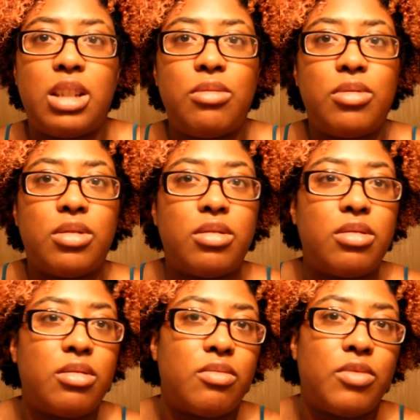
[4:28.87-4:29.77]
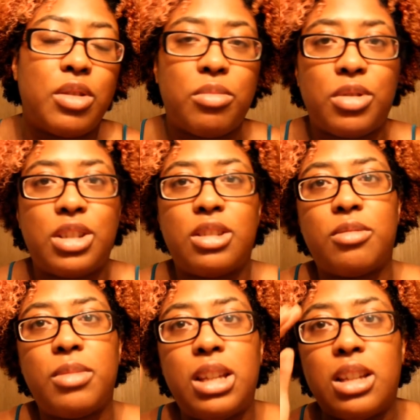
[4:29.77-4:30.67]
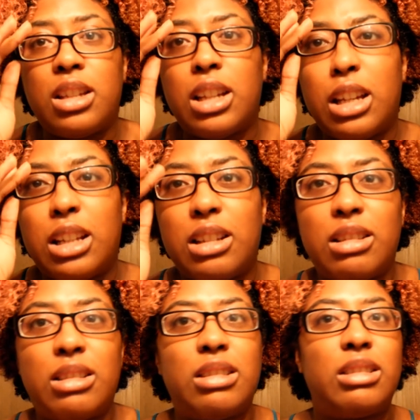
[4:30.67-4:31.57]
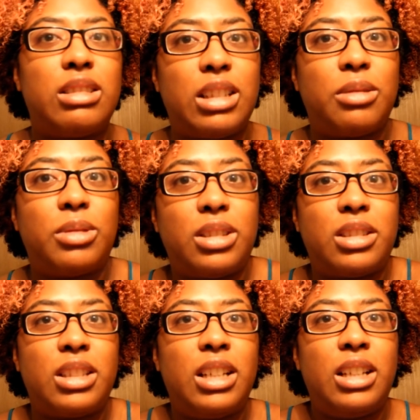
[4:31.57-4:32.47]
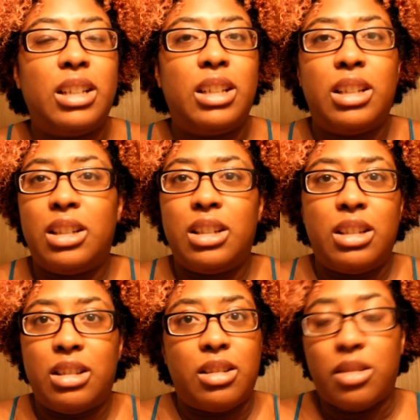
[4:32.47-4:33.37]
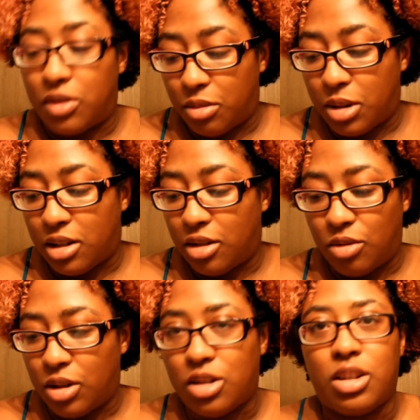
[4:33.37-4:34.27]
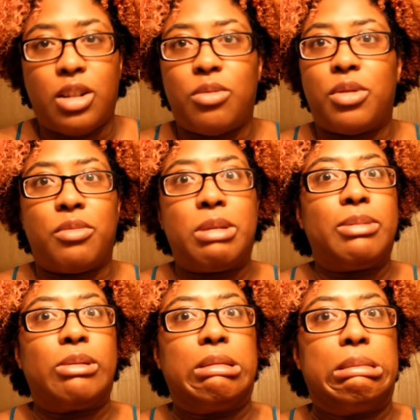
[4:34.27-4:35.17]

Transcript: he was very much into me, and uh, that was a very bad situation I don't want to remember.